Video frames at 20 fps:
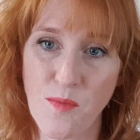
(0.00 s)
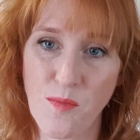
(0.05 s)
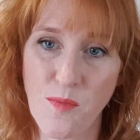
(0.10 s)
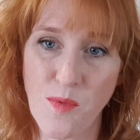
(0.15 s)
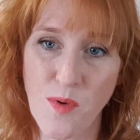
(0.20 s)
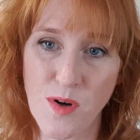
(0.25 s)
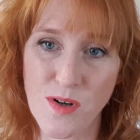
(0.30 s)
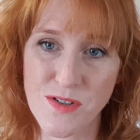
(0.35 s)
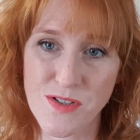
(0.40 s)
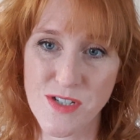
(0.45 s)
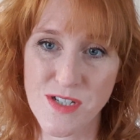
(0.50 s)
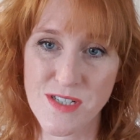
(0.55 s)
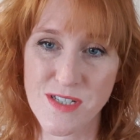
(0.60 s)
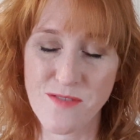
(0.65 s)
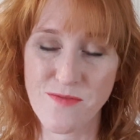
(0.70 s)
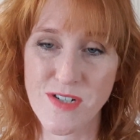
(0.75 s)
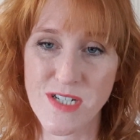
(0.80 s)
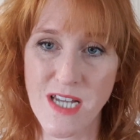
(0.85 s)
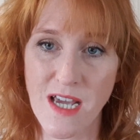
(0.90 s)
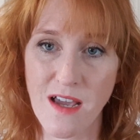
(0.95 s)
what does the
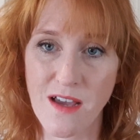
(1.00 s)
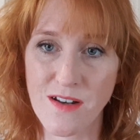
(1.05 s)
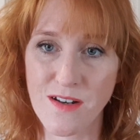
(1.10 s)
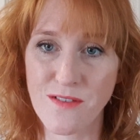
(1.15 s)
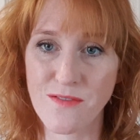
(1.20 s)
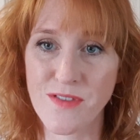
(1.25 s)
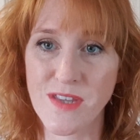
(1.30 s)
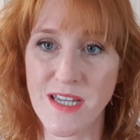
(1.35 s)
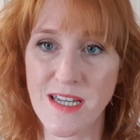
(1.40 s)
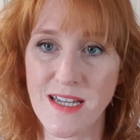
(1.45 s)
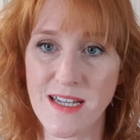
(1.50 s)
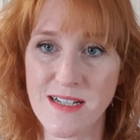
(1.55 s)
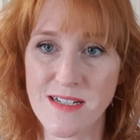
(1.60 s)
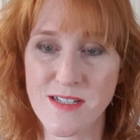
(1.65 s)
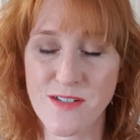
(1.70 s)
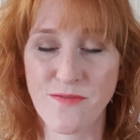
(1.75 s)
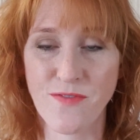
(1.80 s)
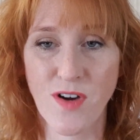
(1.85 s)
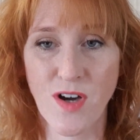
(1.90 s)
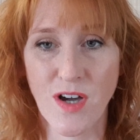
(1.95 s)
return of the
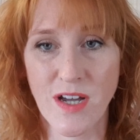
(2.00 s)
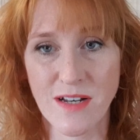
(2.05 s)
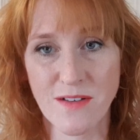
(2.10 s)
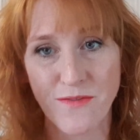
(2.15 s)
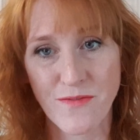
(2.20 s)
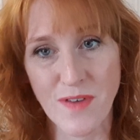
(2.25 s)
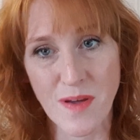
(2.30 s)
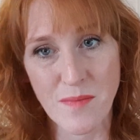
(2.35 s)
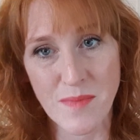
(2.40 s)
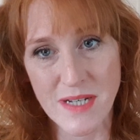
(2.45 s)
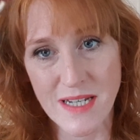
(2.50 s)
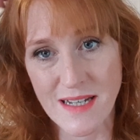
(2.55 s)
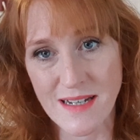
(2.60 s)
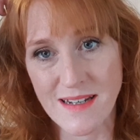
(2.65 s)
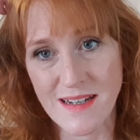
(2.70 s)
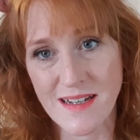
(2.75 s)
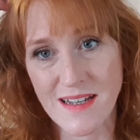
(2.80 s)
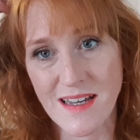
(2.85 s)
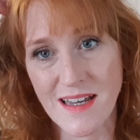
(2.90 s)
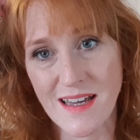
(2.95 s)
divine feminine